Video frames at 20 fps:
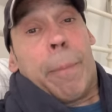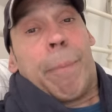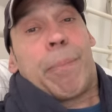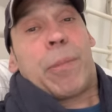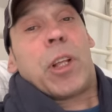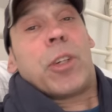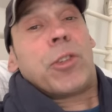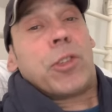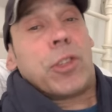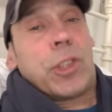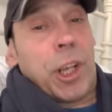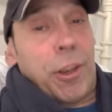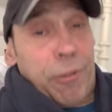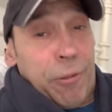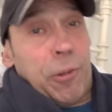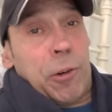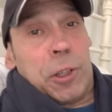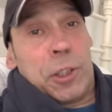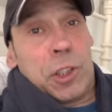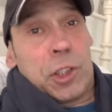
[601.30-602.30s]
The
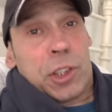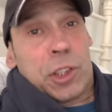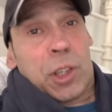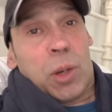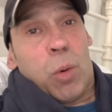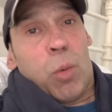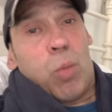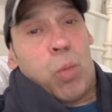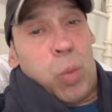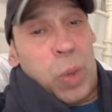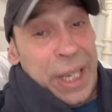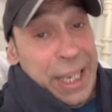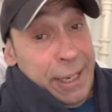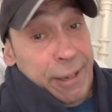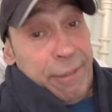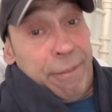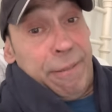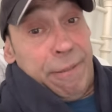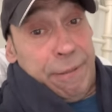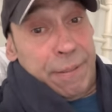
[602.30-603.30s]
difference
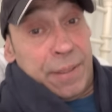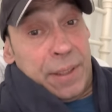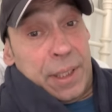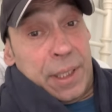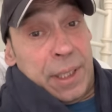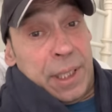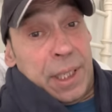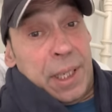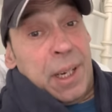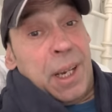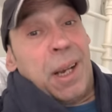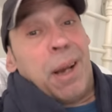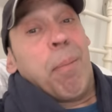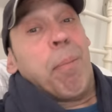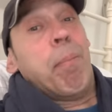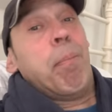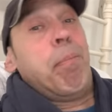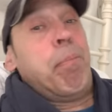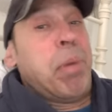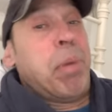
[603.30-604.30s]
with
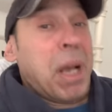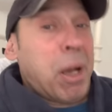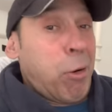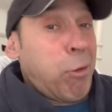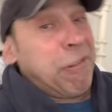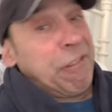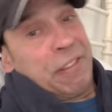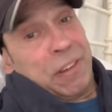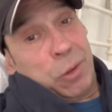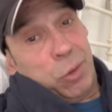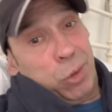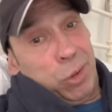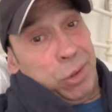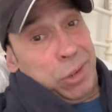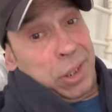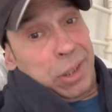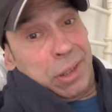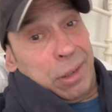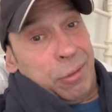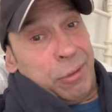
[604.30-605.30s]

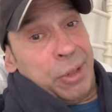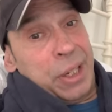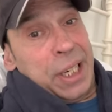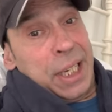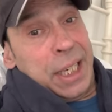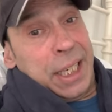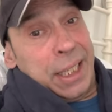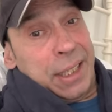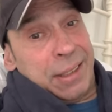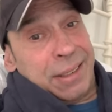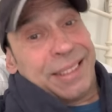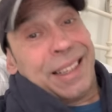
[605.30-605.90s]
Belfield, right?